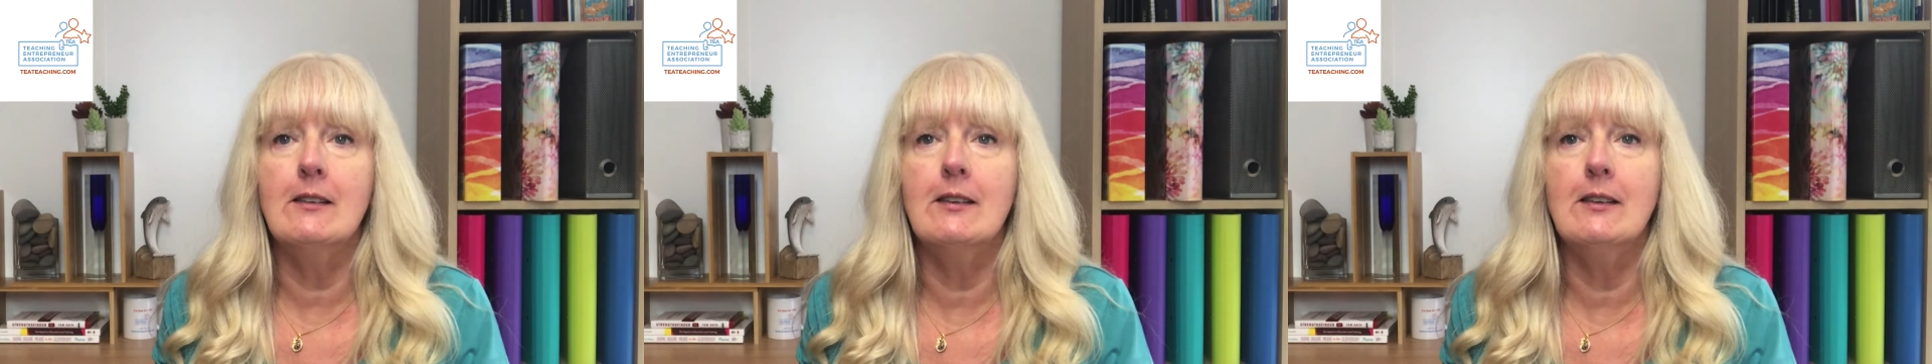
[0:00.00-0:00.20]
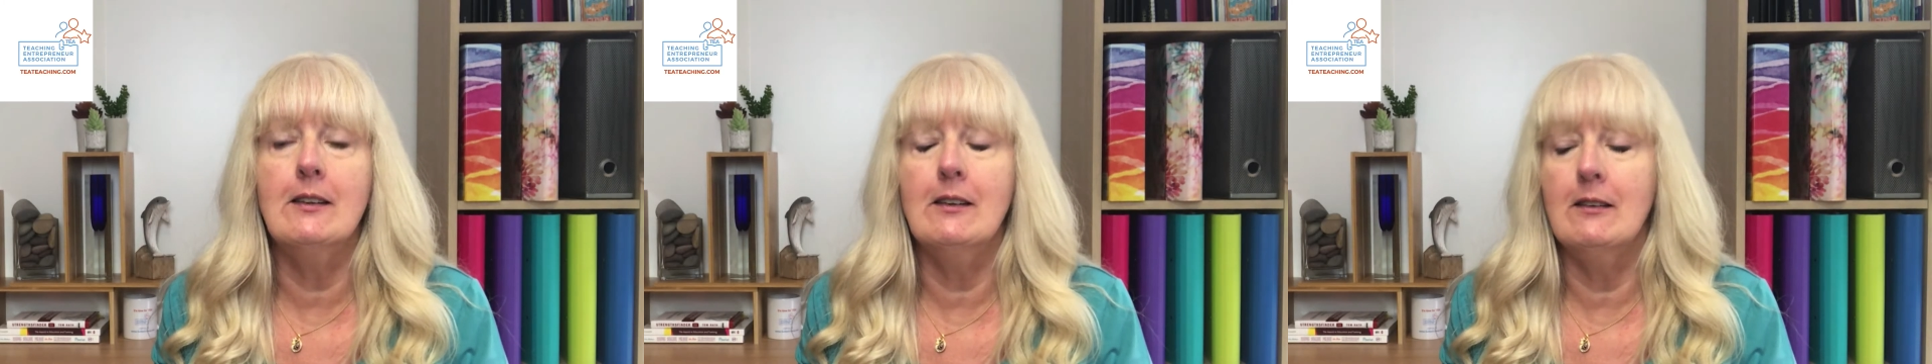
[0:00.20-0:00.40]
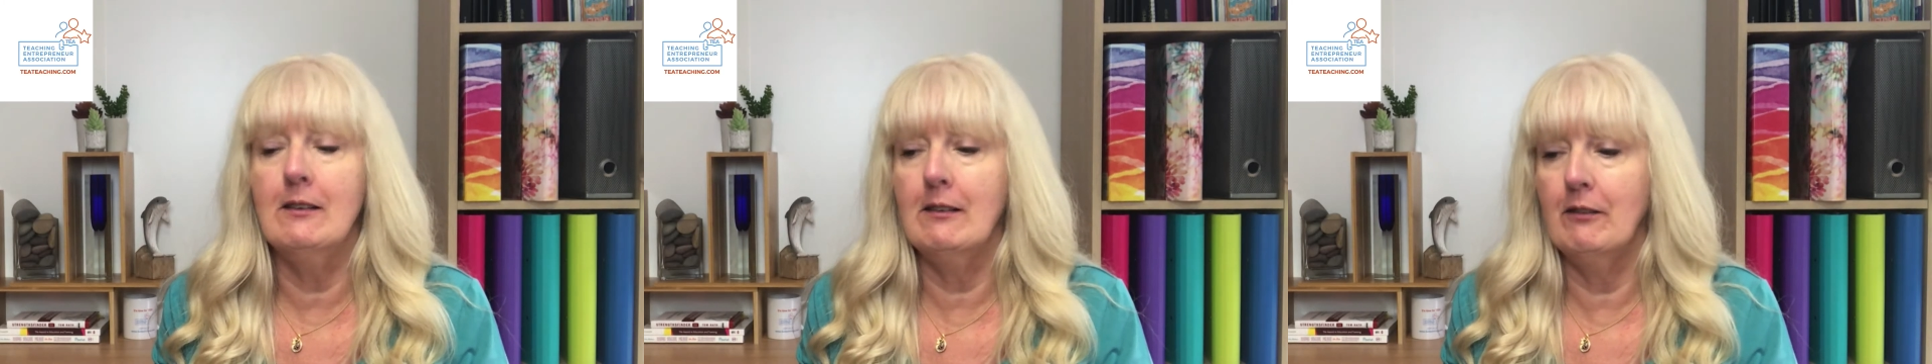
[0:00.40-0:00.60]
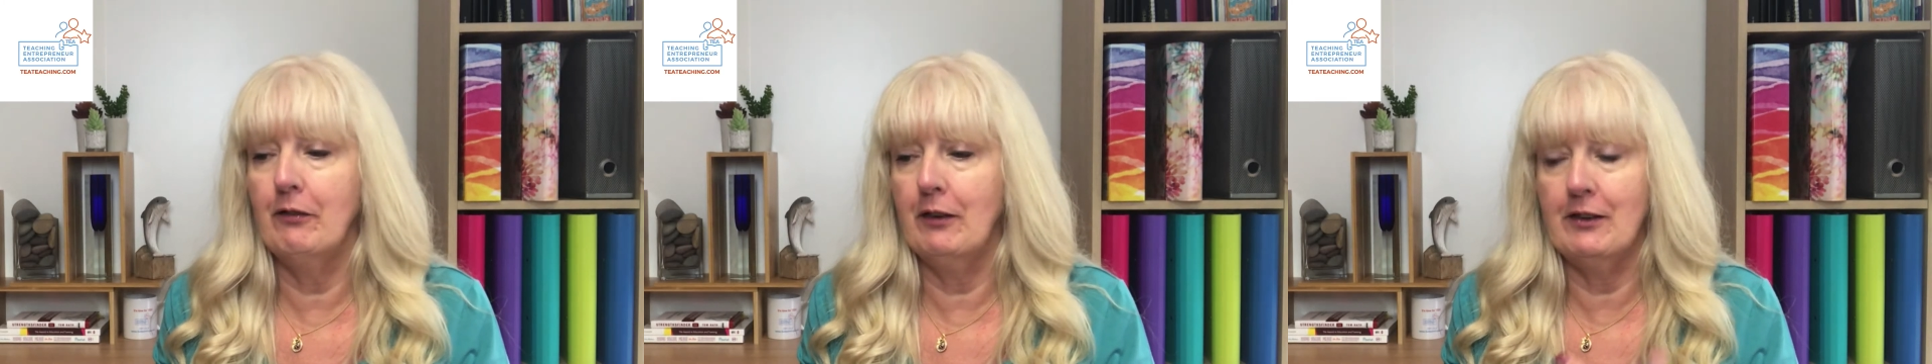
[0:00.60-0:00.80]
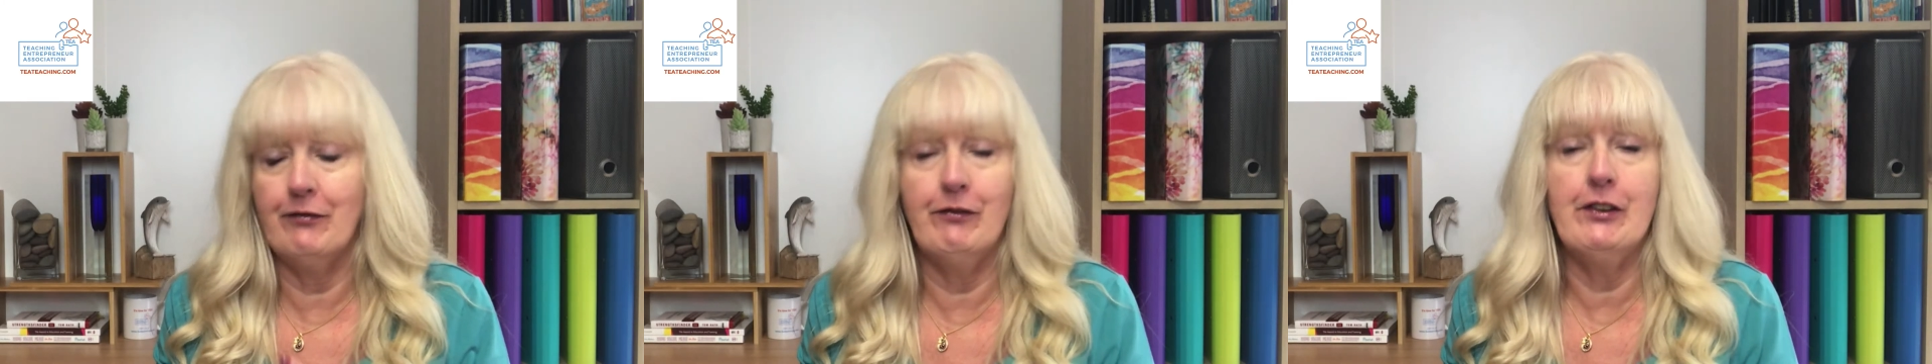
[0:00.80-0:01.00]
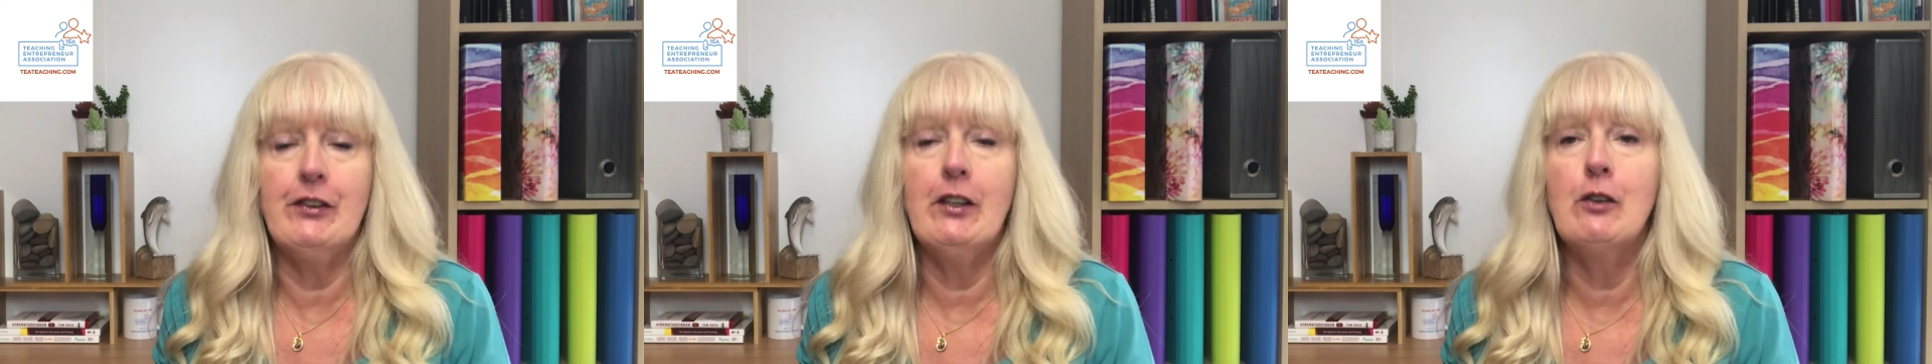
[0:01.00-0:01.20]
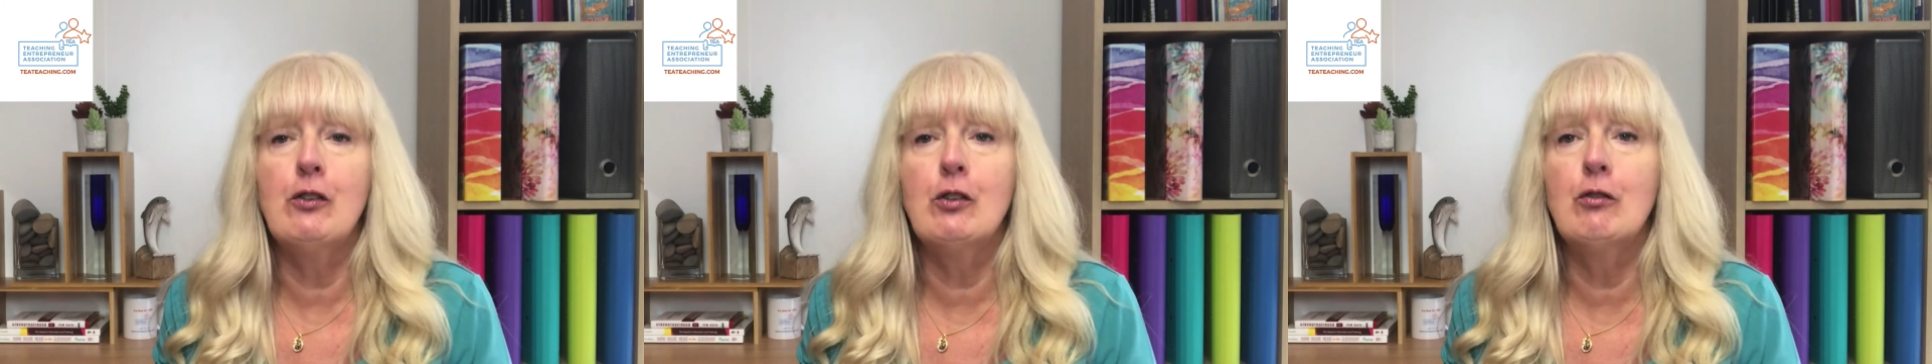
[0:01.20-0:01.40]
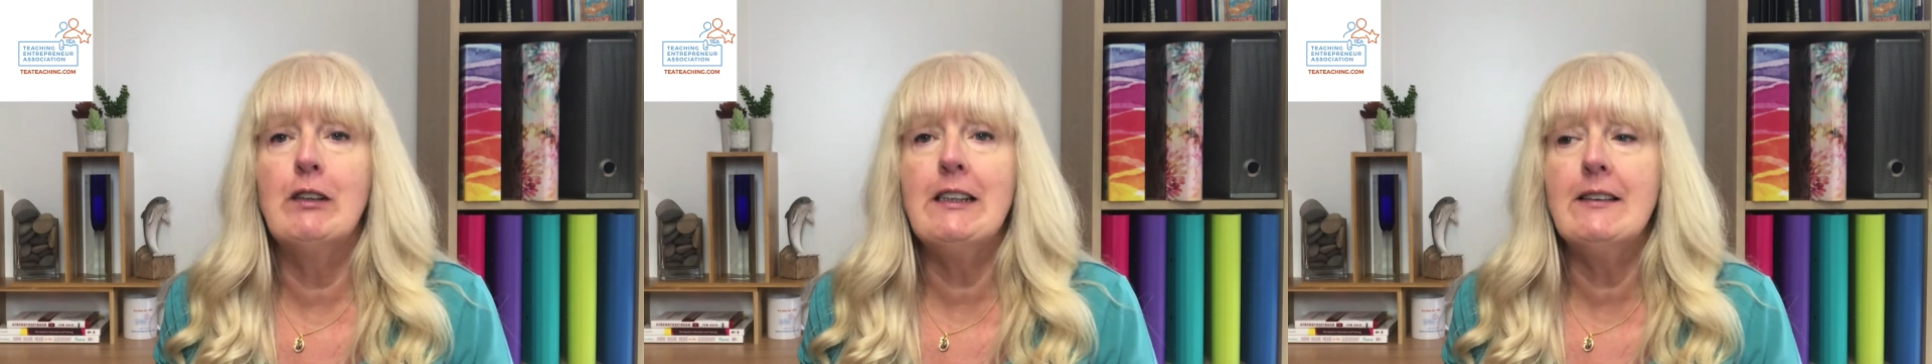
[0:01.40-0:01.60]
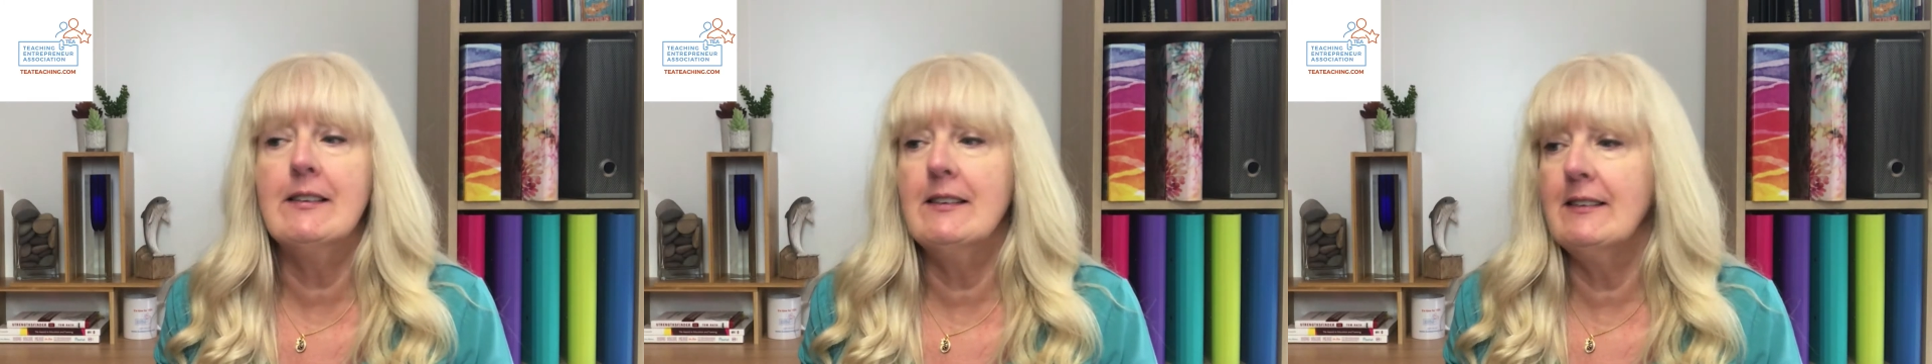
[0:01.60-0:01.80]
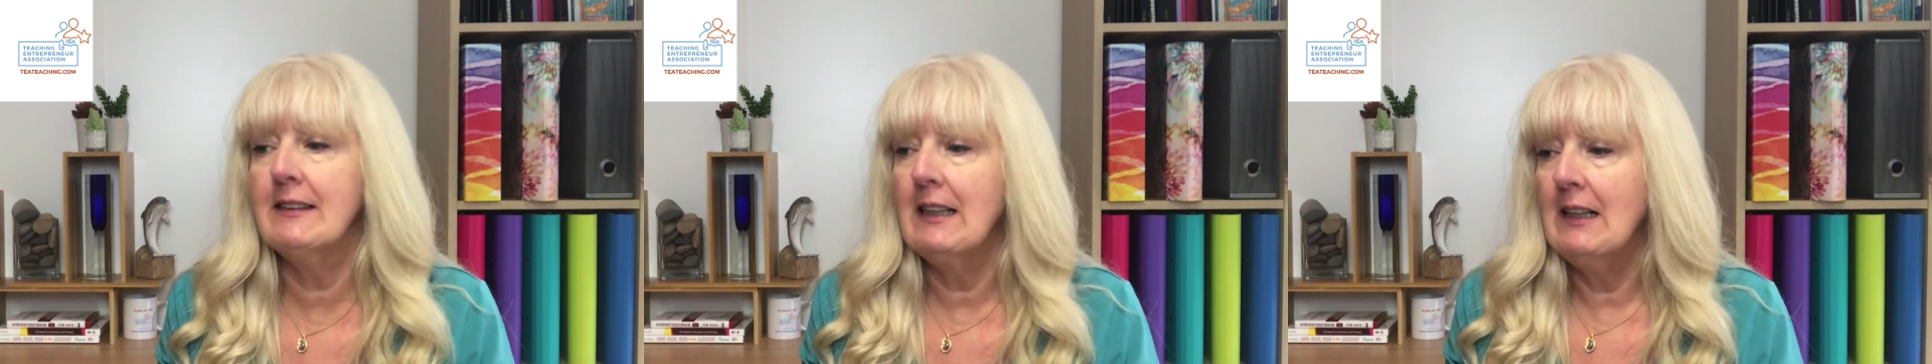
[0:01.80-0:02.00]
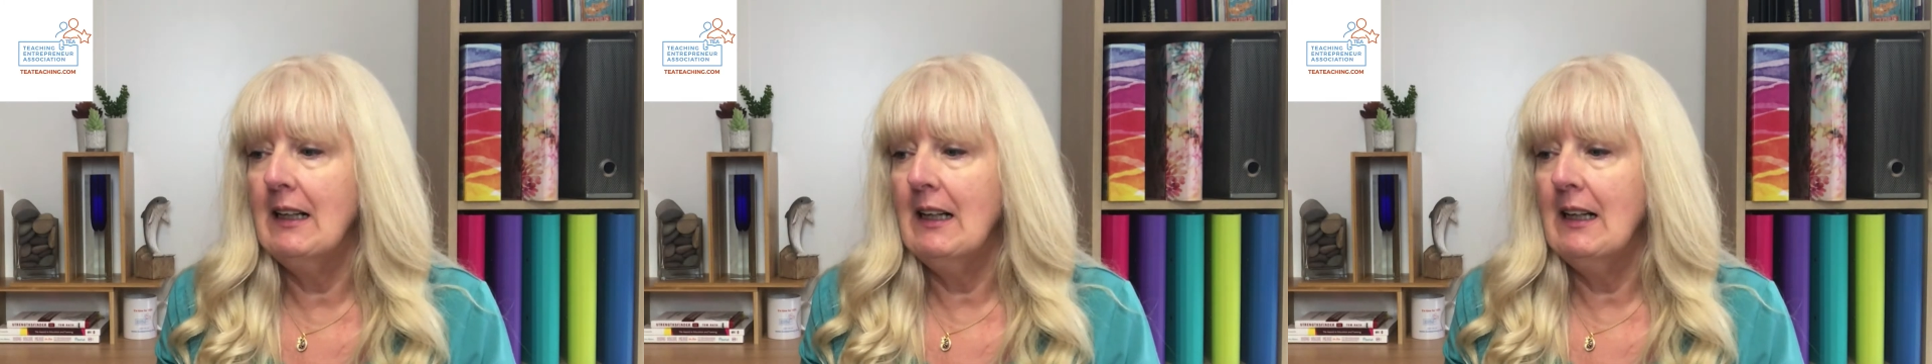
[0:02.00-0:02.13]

to for, for social reasons.